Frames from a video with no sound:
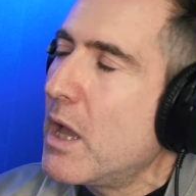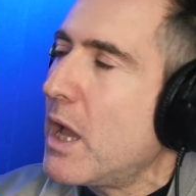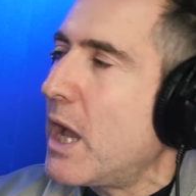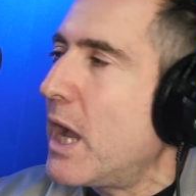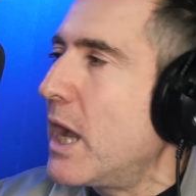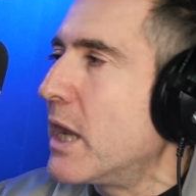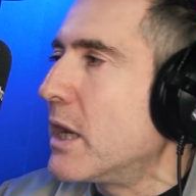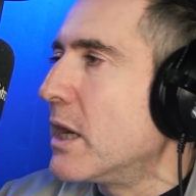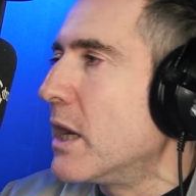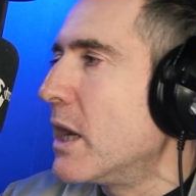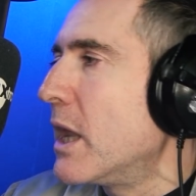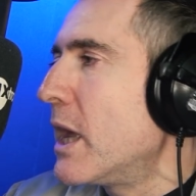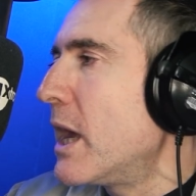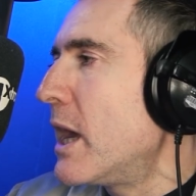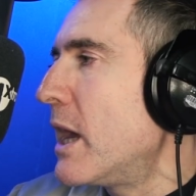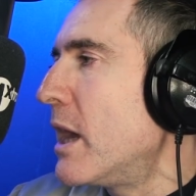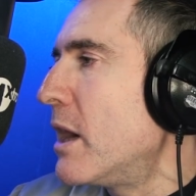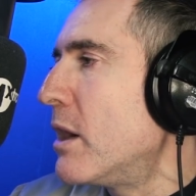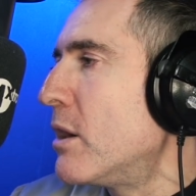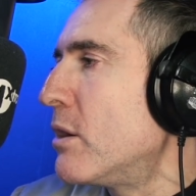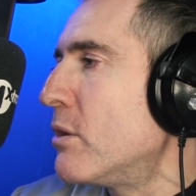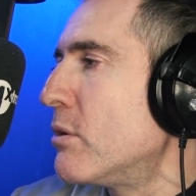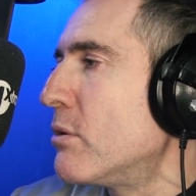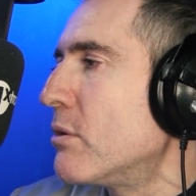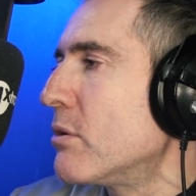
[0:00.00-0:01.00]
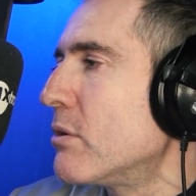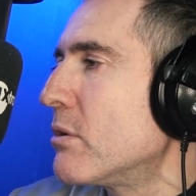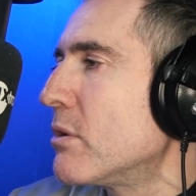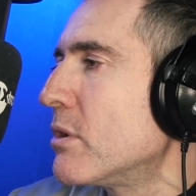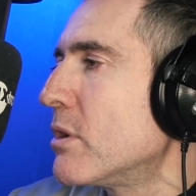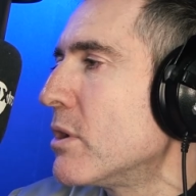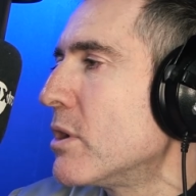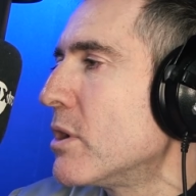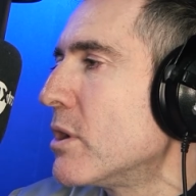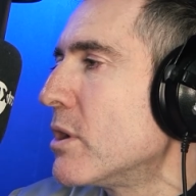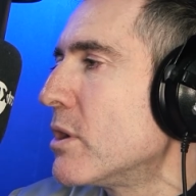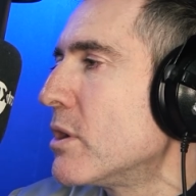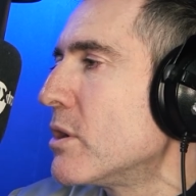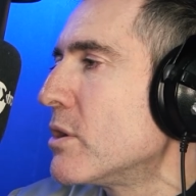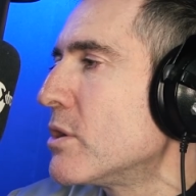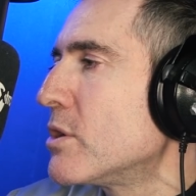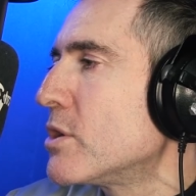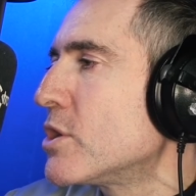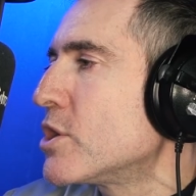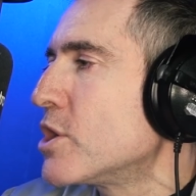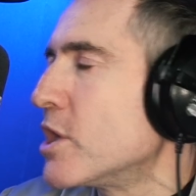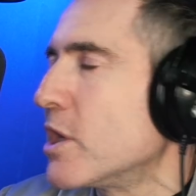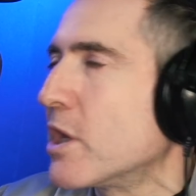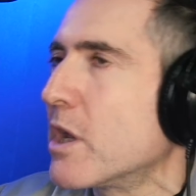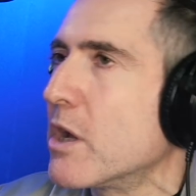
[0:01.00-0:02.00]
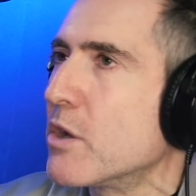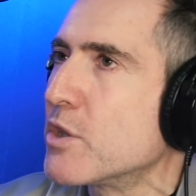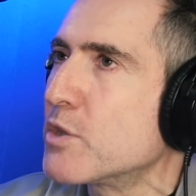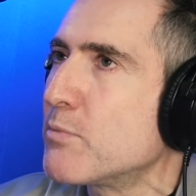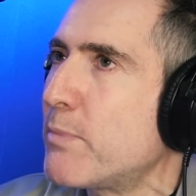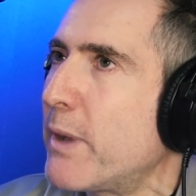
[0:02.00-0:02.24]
and in how she goes